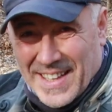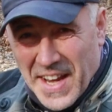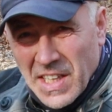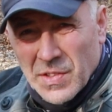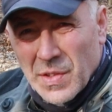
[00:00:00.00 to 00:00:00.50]
The
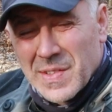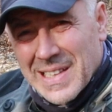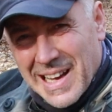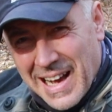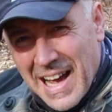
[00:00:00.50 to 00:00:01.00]
next
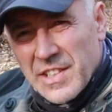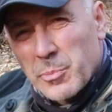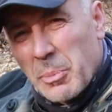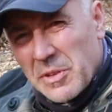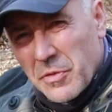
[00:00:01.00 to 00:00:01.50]
is high
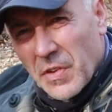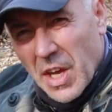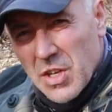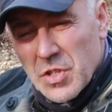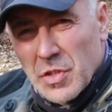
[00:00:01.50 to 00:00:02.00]

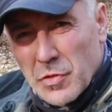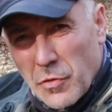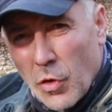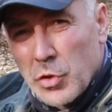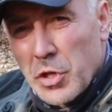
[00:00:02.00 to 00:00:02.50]
specifications
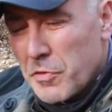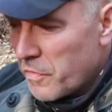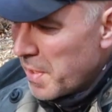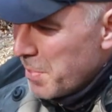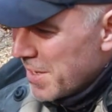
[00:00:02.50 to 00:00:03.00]

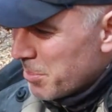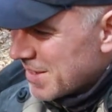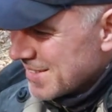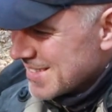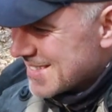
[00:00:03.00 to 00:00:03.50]

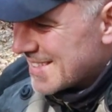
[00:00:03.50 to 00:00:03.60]
43mm